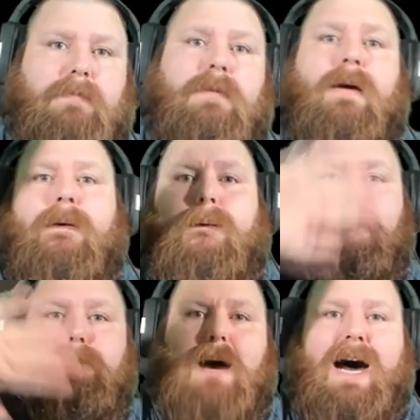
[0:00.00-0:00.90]
so I don't have to worry
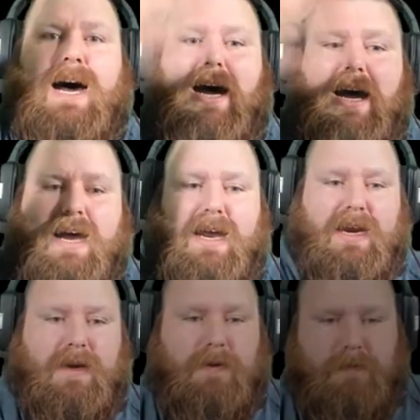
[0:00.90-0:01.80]
about unplugging things